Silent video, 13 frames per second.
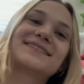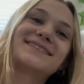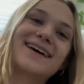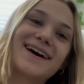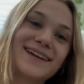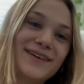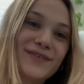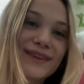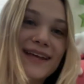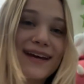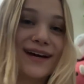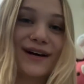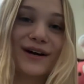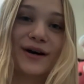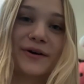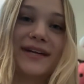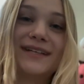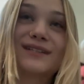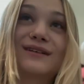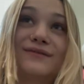not even like a
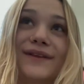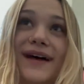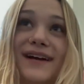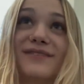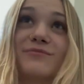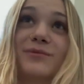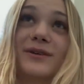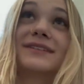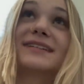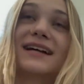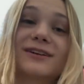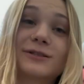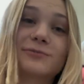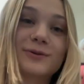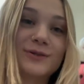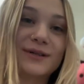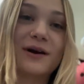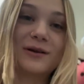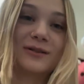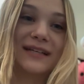cohesive line of books that are supposed to
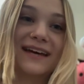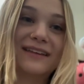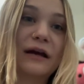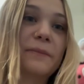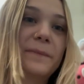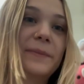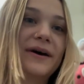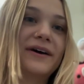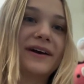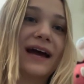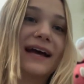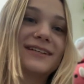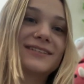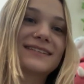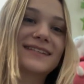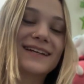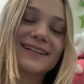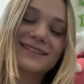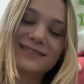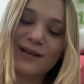go together but I just think
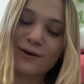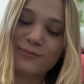it's so